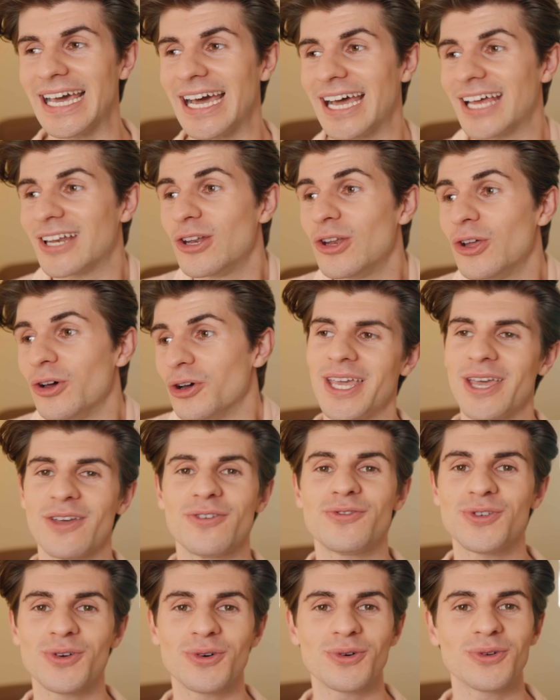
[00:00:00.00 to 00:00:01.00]
And look,
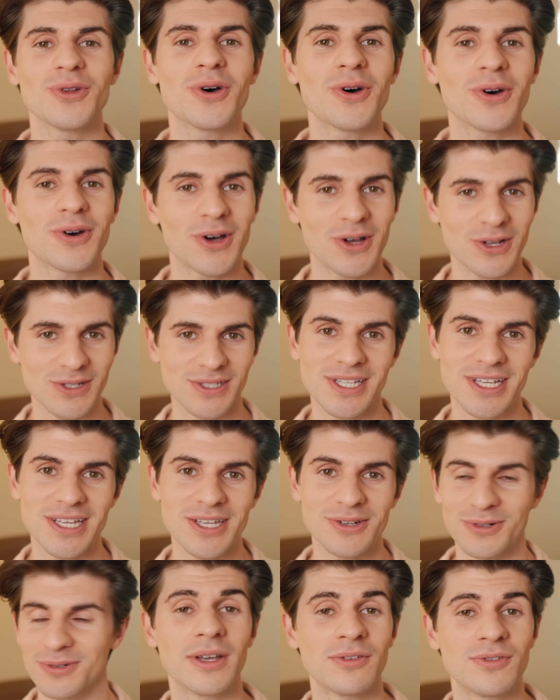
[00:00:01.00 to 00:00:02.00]
if you're not
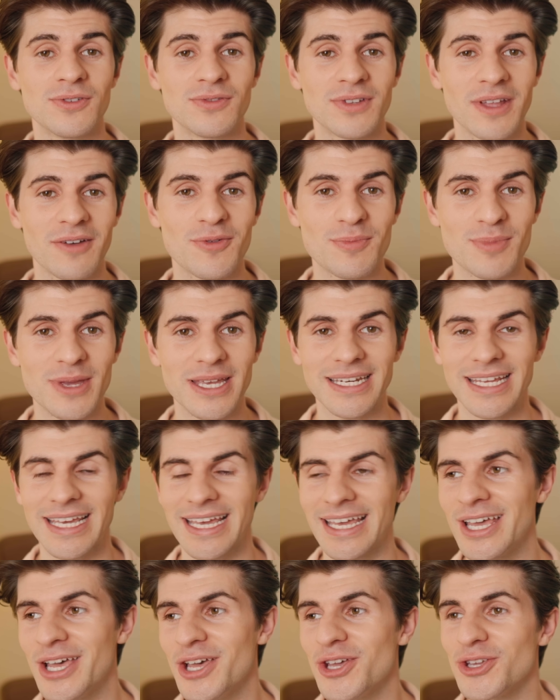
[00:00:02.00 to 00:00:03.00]
Aussie or if you've never been
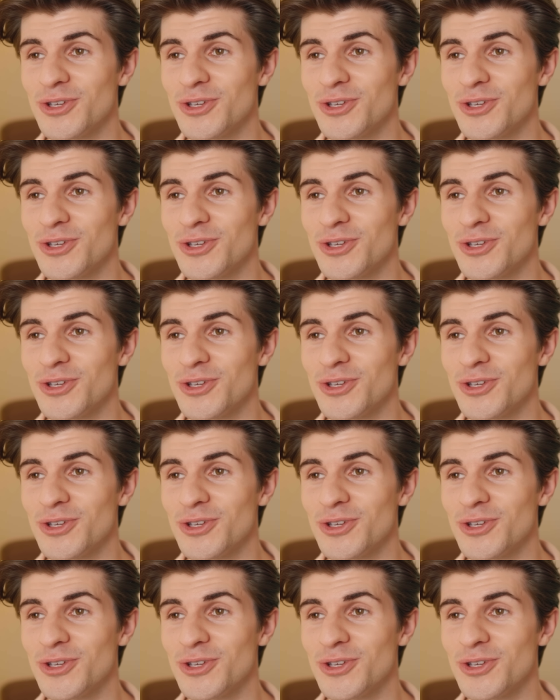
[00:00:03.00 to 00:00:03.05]
here,